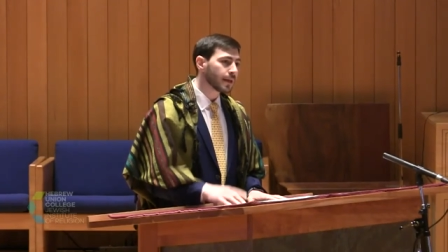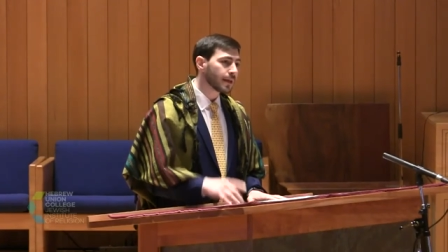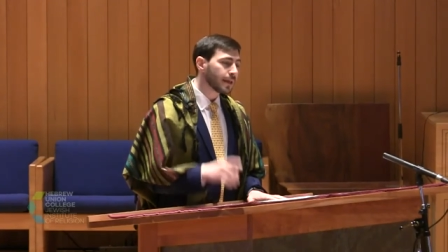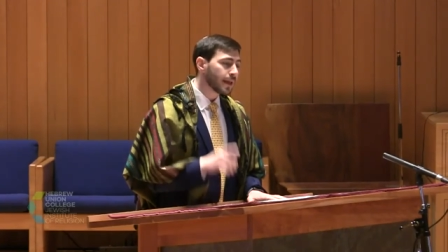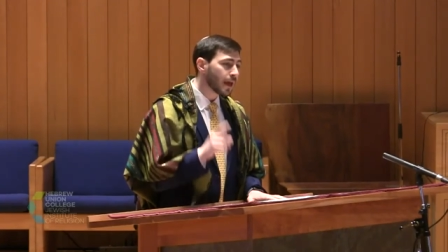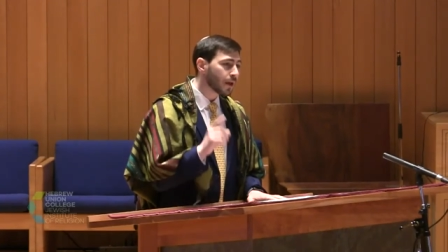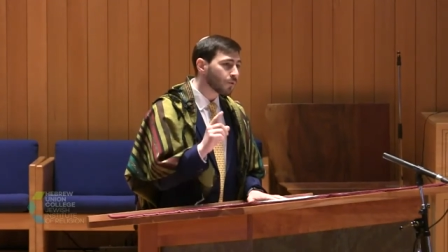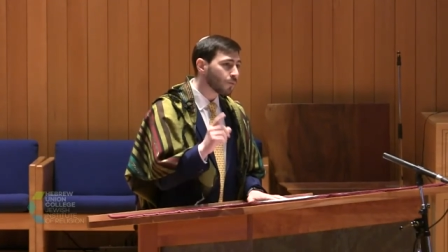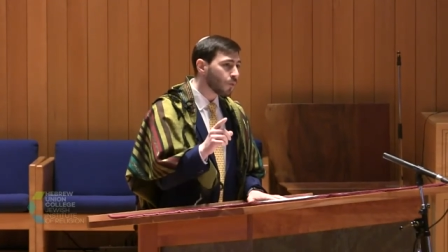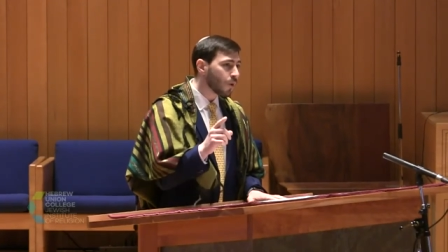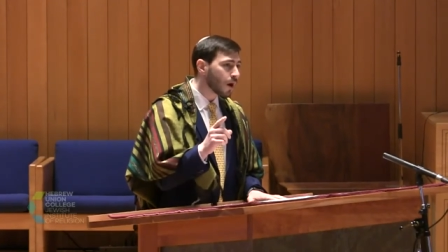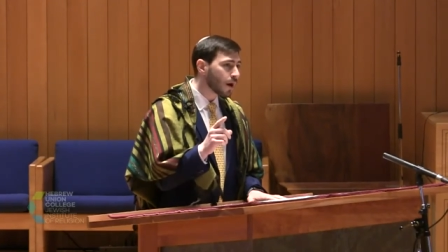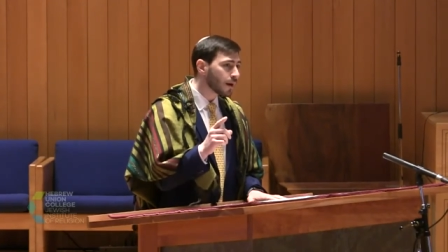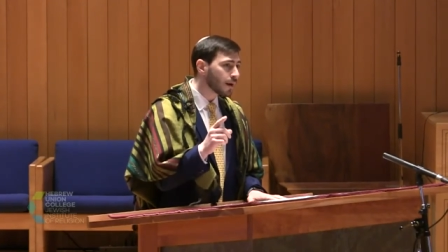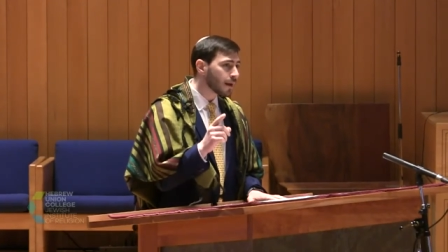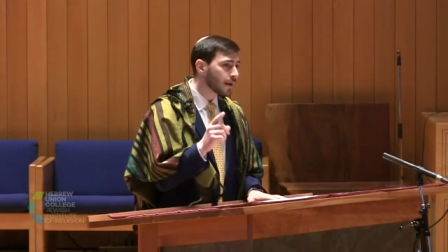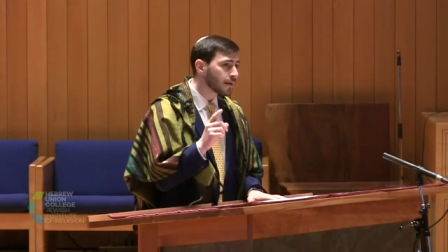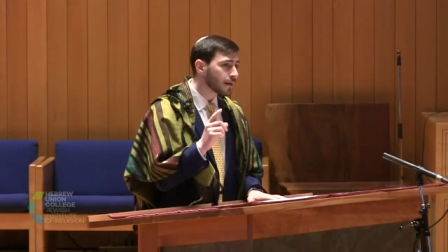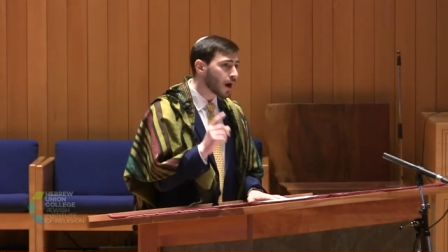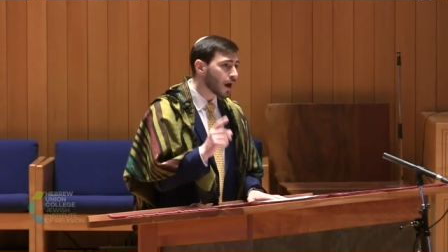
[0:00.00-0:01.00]
yet
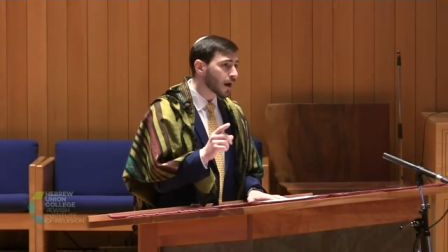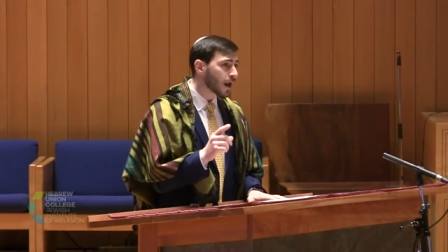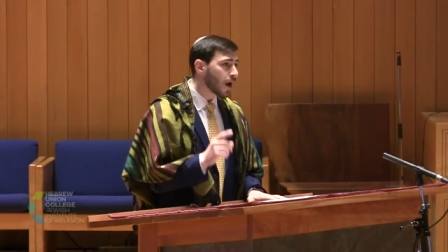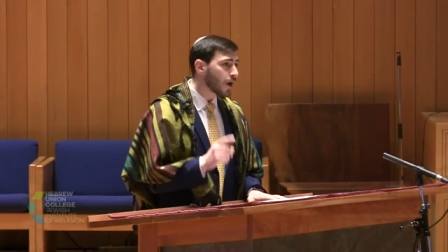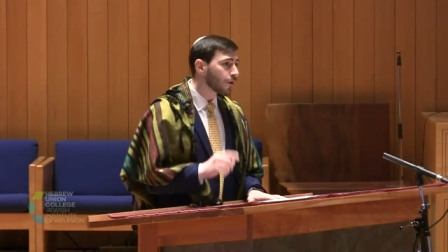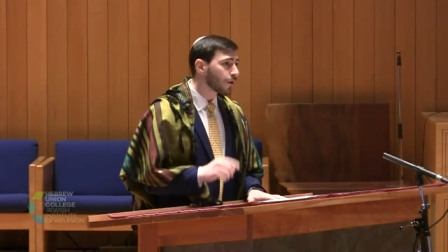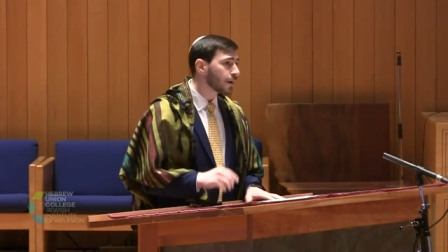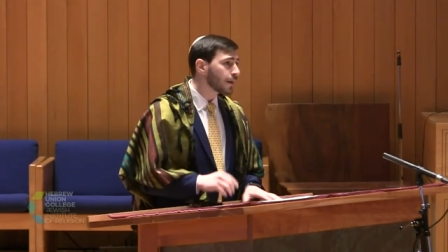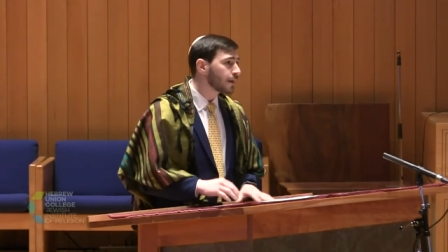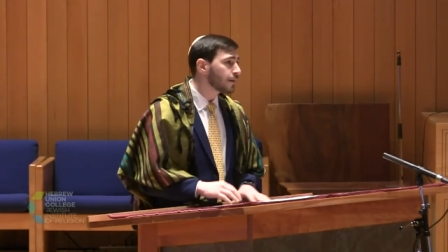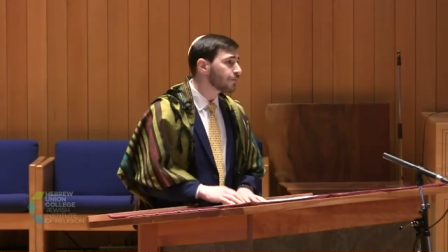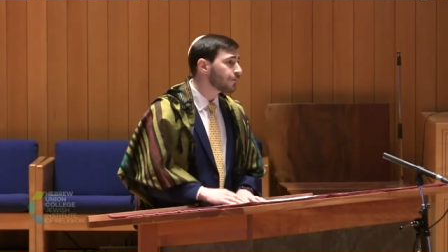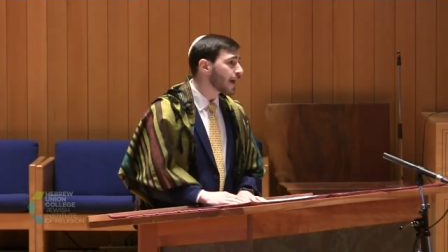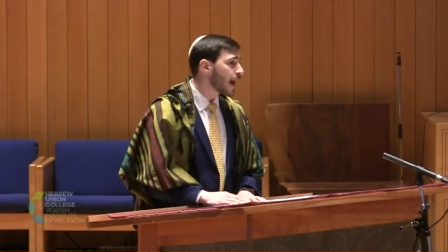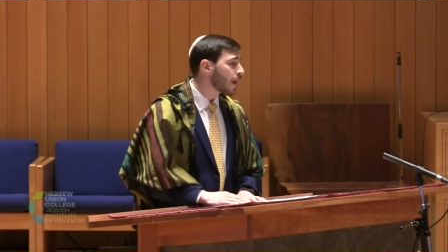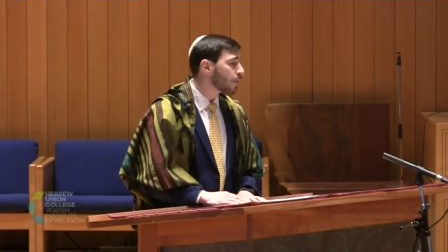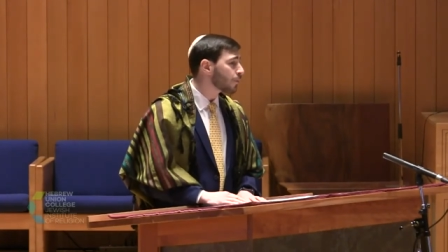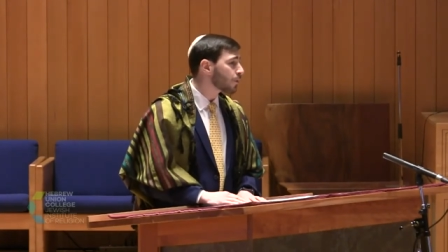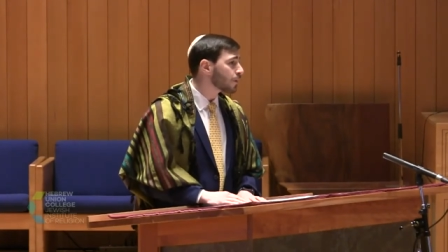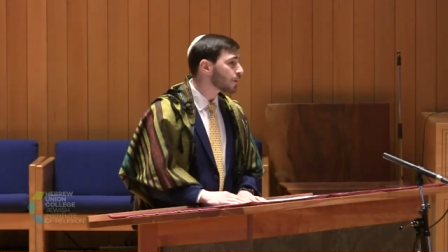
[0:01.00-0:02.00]
one not already
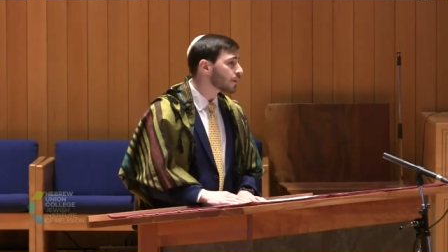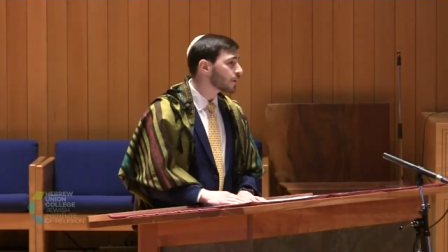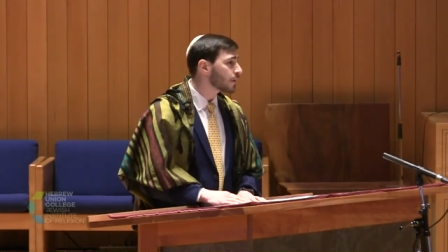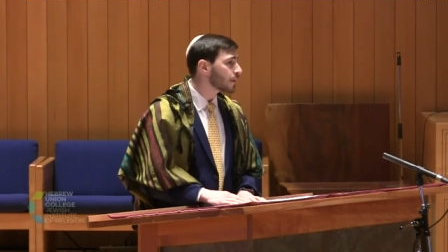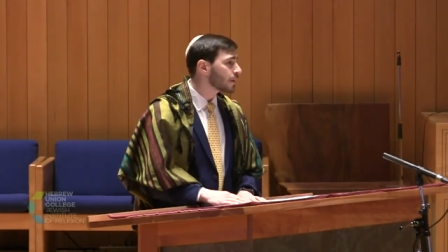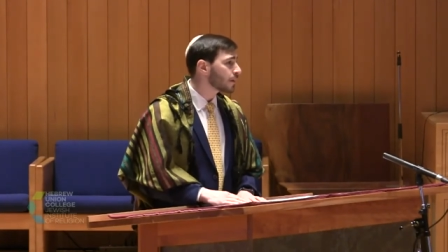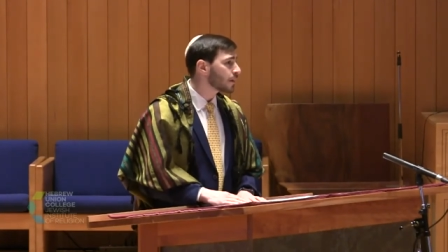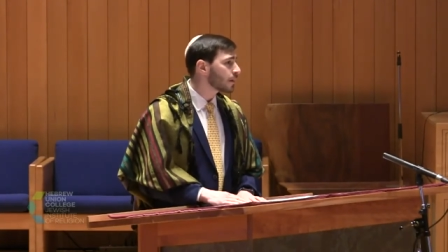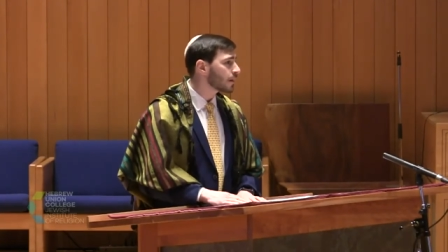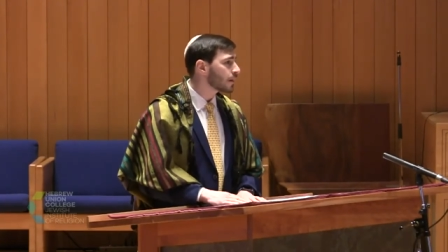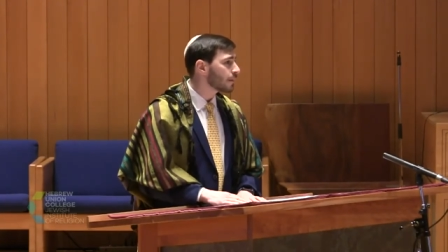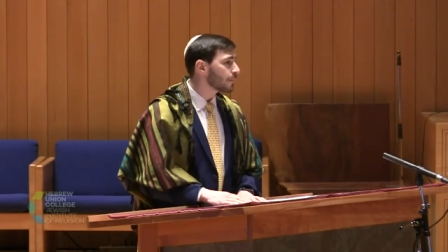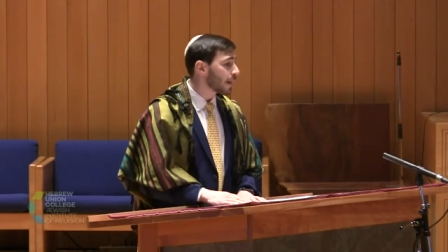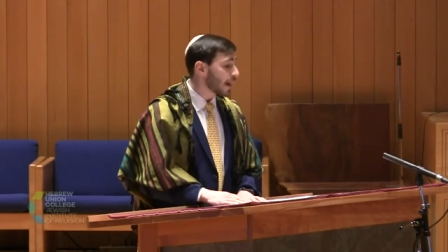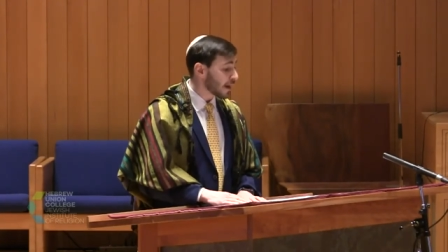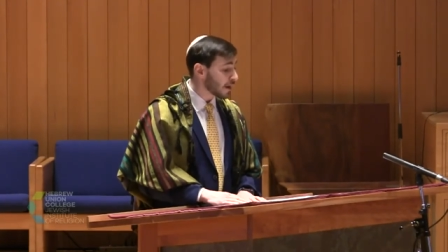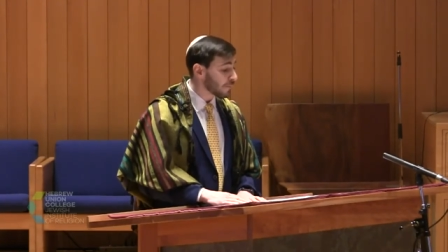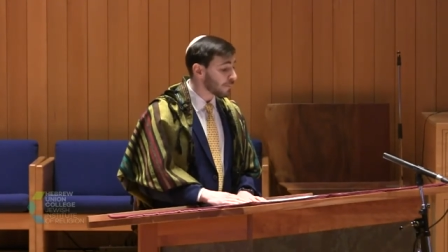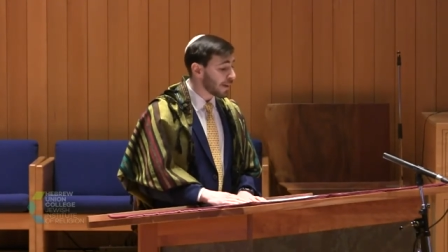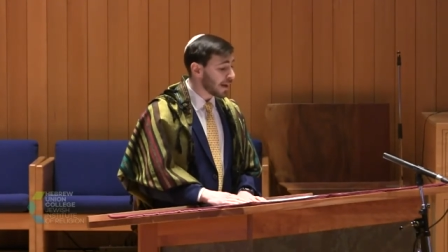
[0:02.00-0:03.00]
devoured
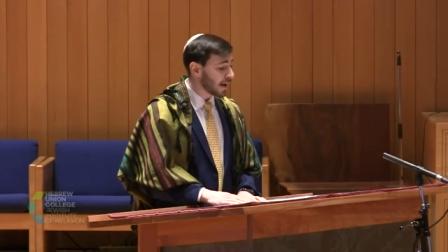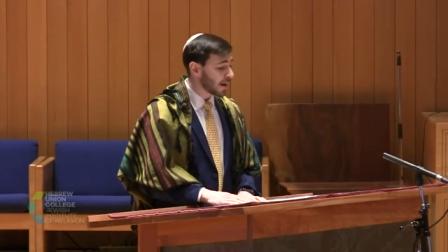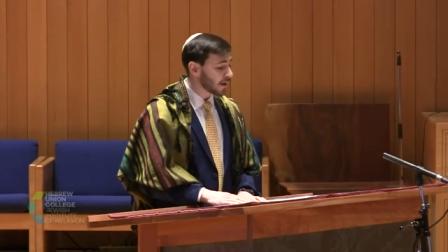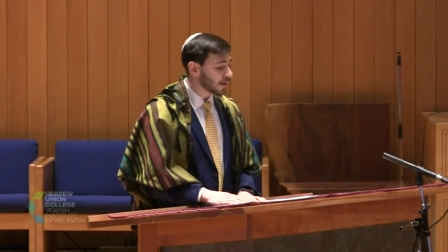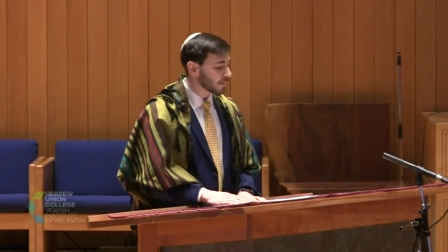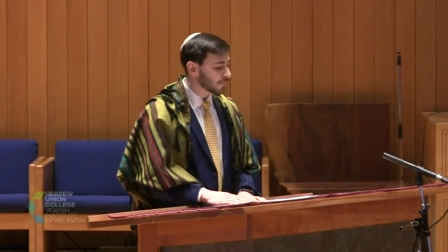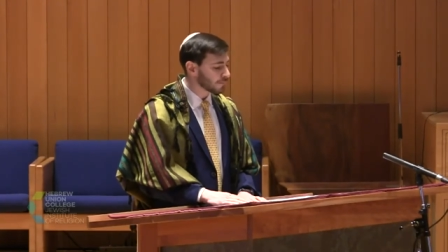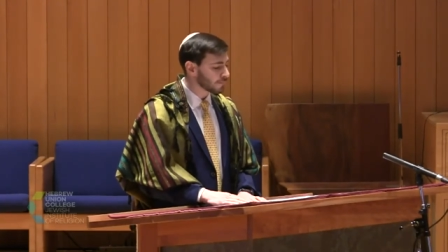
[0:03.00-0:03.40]
by a bear.